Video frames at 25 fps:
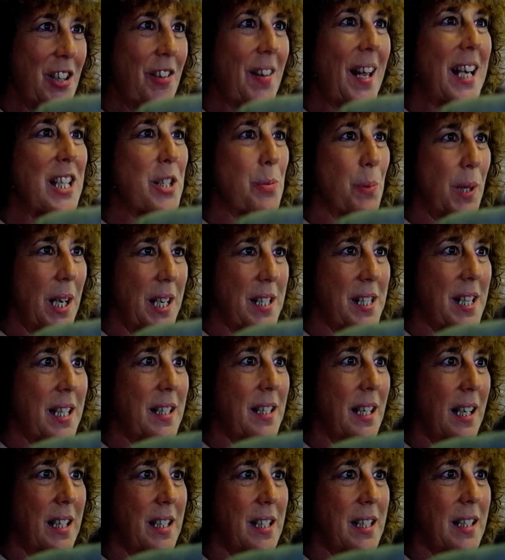and two and a
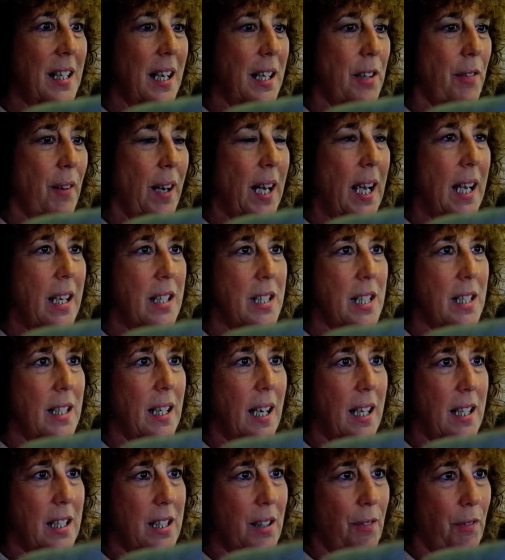quarter million
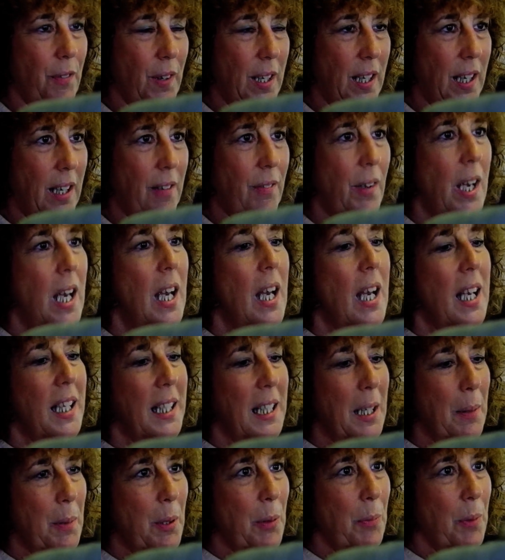members, more
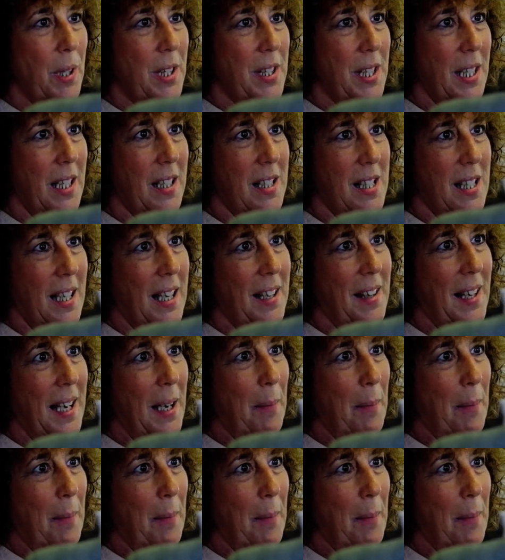than all three main